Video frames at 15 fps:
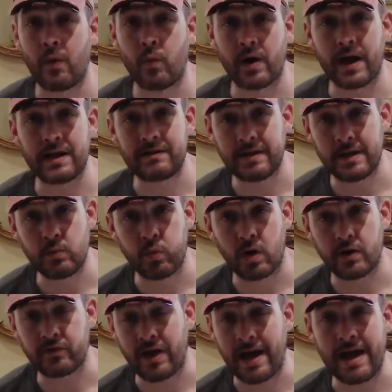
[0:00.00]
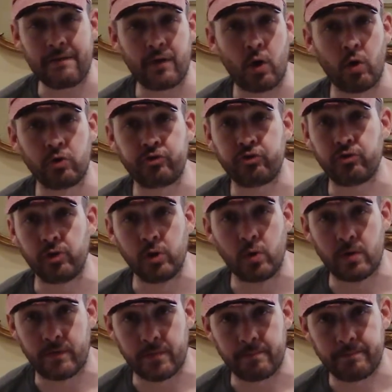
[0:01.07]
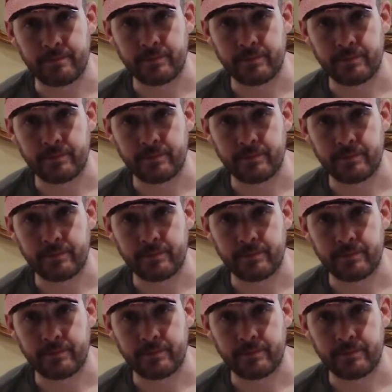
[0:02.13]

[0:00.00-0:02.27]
What I did was, I have a whole slew of them,